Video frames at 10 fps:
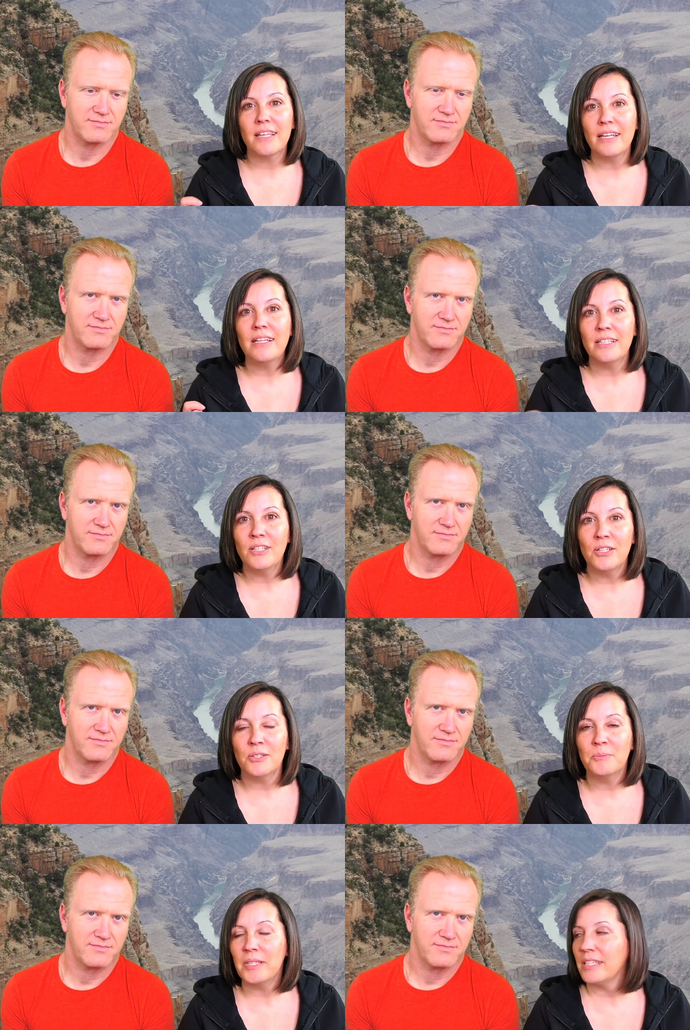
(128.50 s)
Speaker 1: they need to
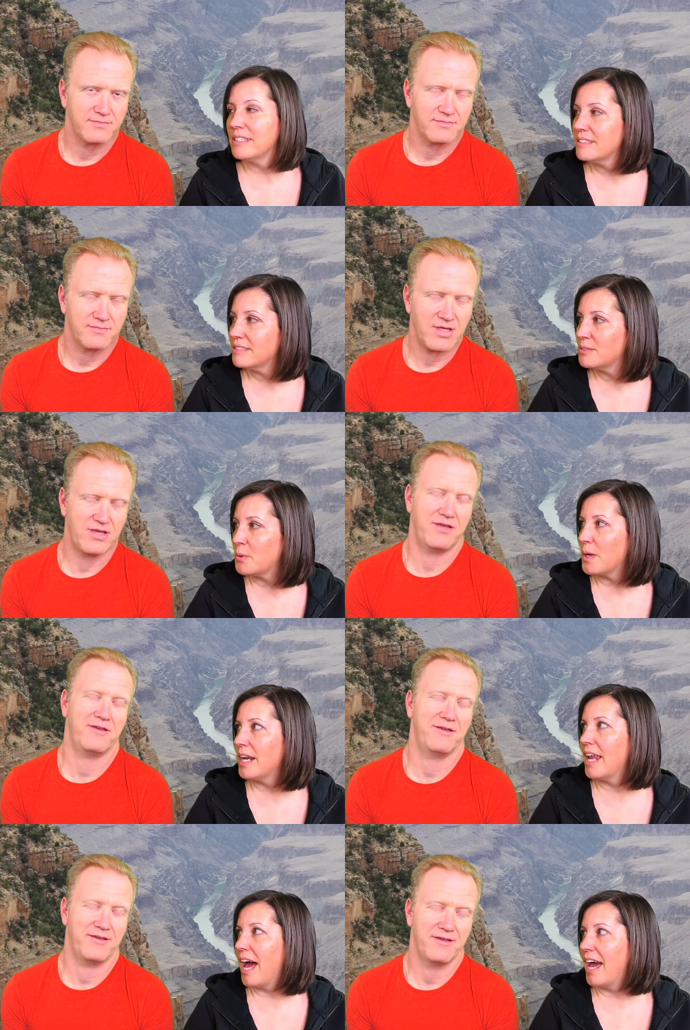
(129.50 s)
do because
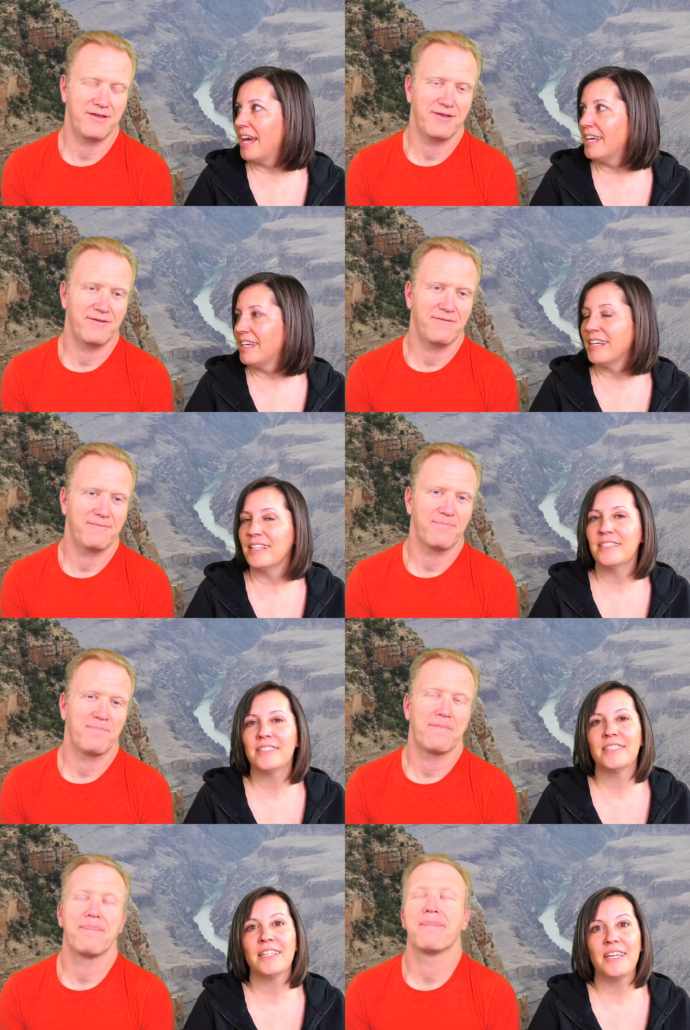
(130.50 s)
Lauren and I
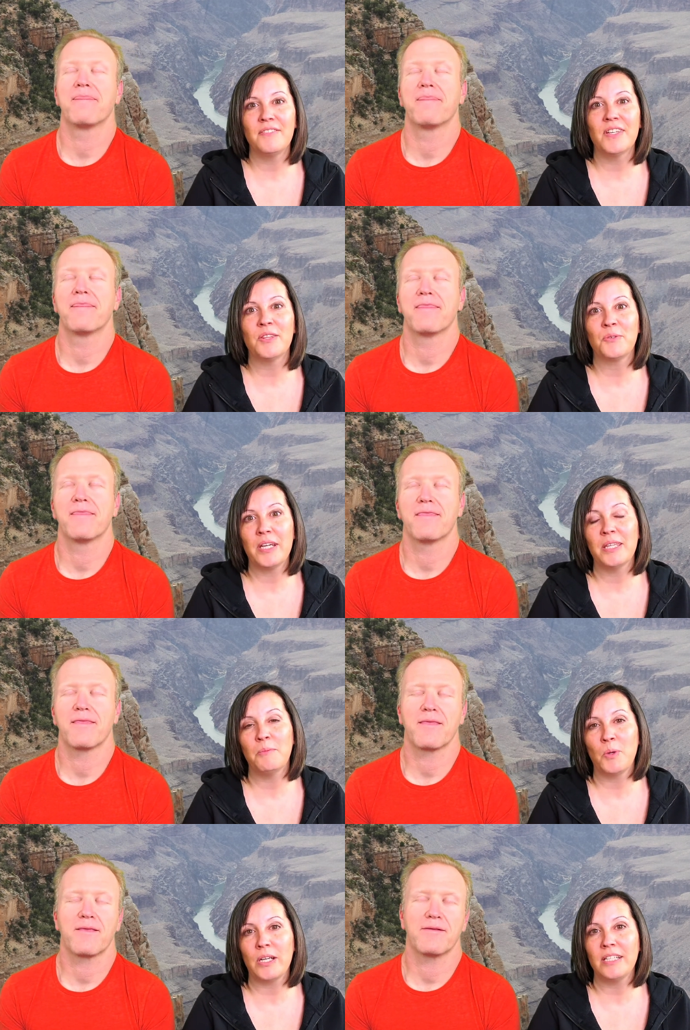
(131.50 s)
leave at three in the
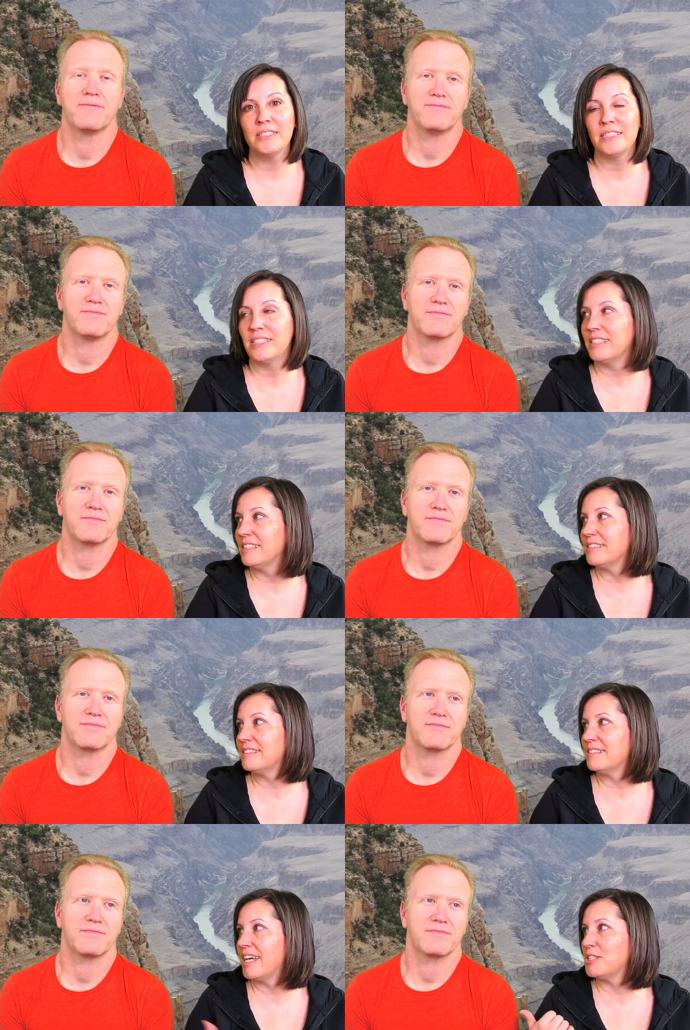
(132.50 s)
morning to
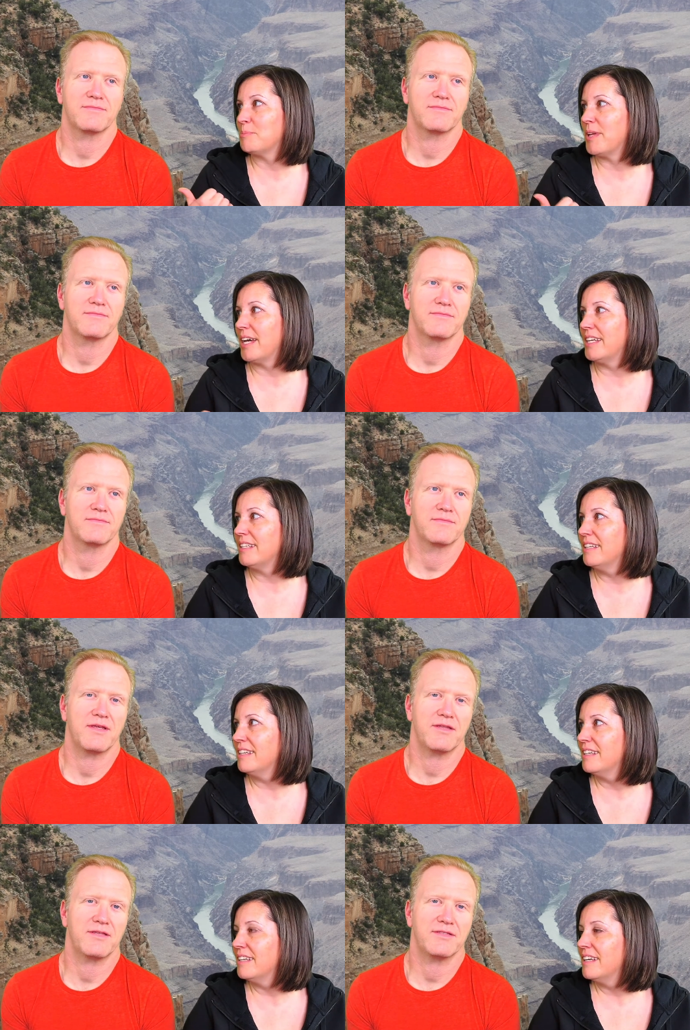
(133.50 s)
catch plane.
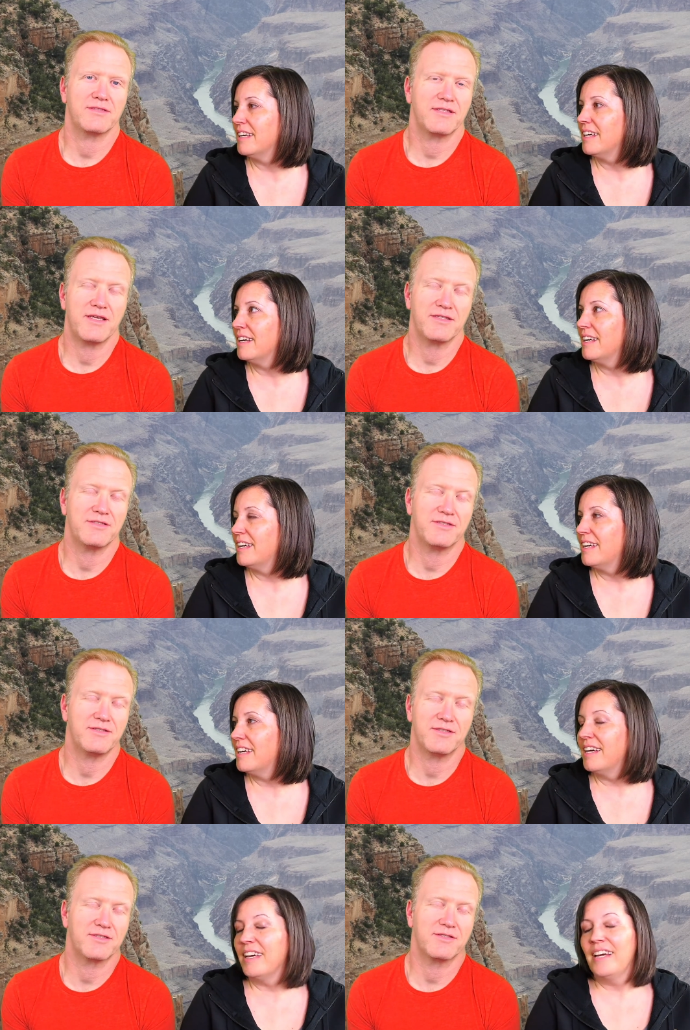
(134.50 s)
Speaker 2: And these kids
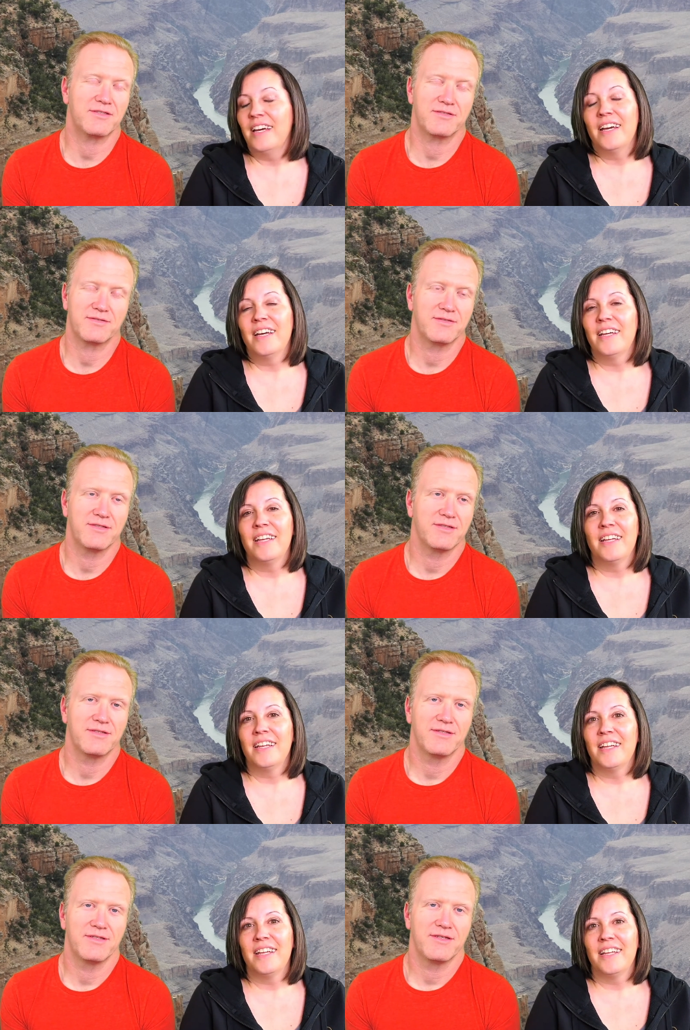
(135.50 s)
just
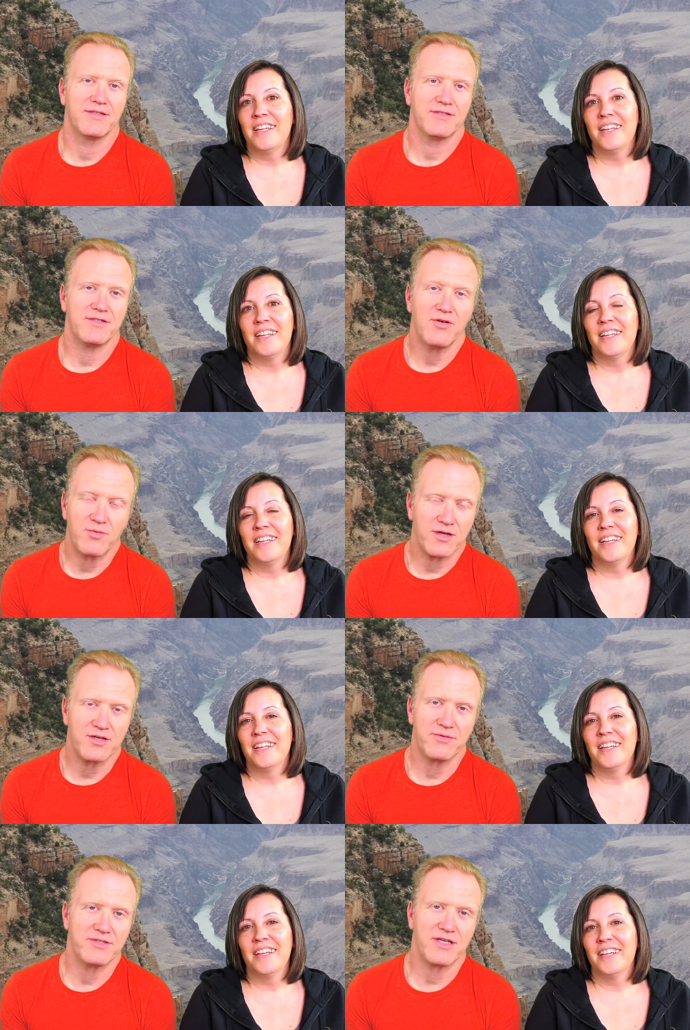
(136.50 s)
don't want to
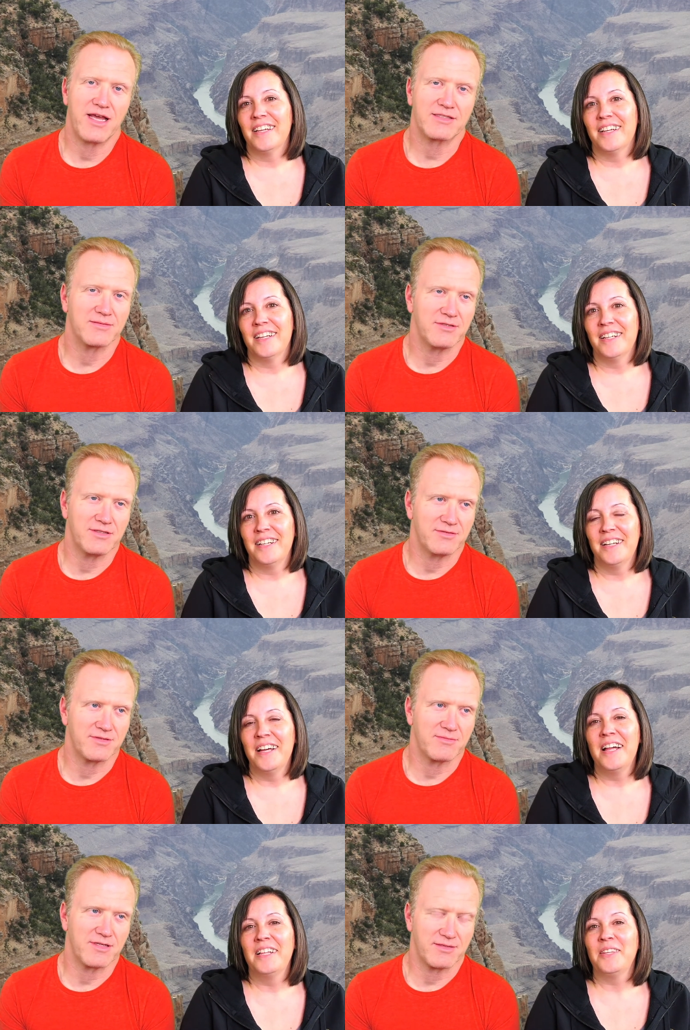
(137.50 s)
do what you ask them to do
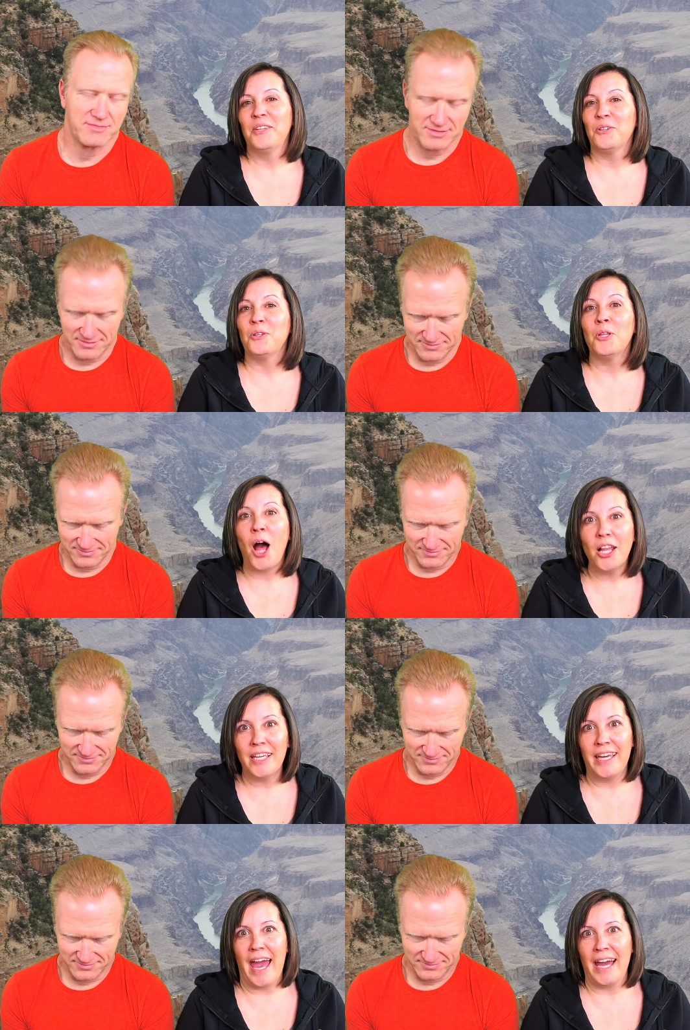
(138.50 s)
sometimes.
Speaker 1: They're
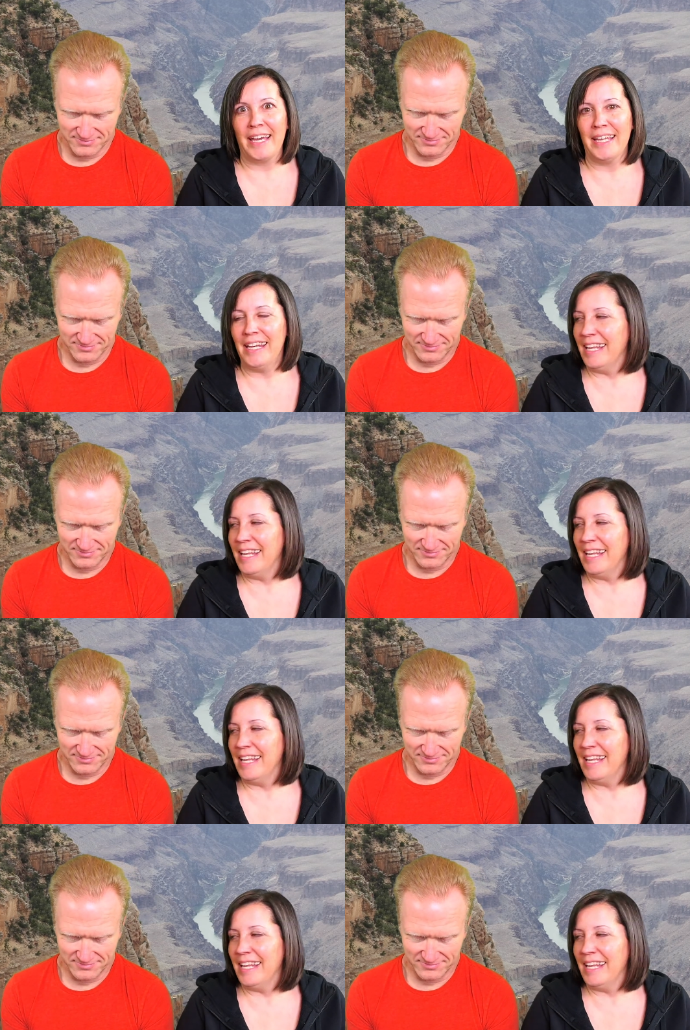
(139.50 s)
lollygagging.